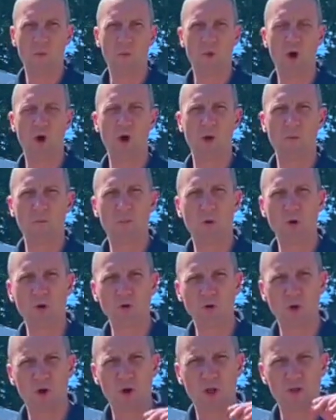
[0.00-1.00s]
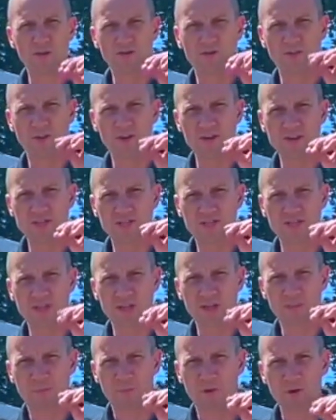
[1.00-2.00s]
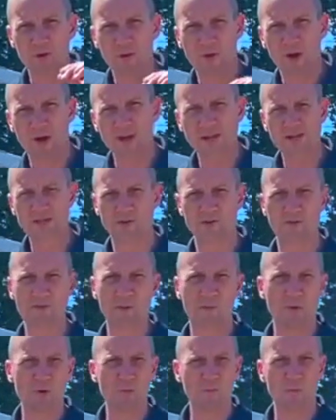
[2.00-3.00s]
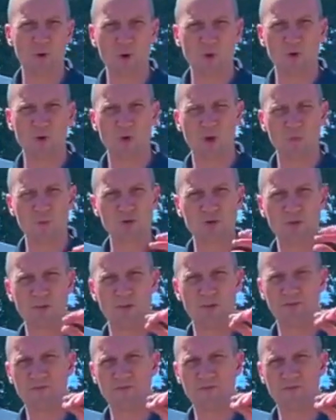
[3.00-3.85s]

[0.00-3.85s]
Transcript: Well, motor oil is very slippery, right? So if I put motor oil between my